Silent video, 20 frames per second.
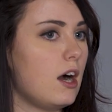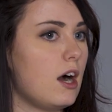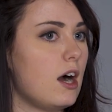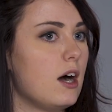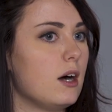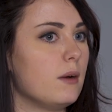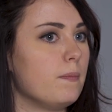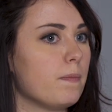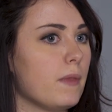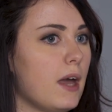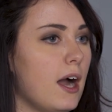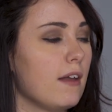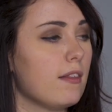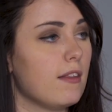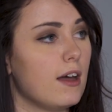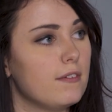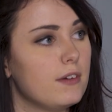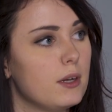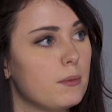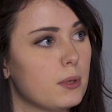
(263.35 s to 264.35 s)
Um, I
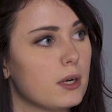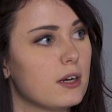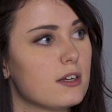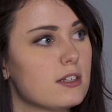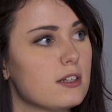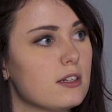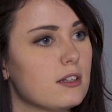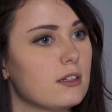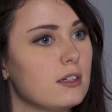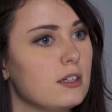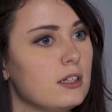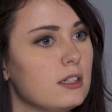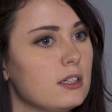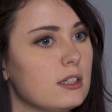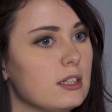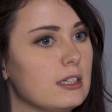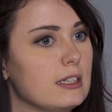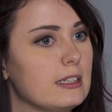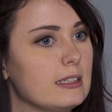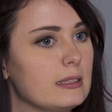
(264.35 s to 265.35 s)
love it
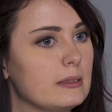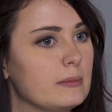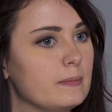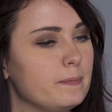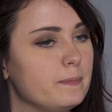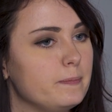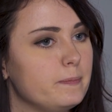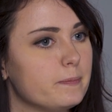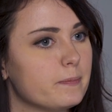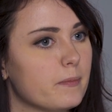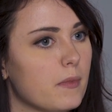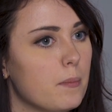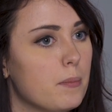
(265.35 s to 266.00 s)
personally, um,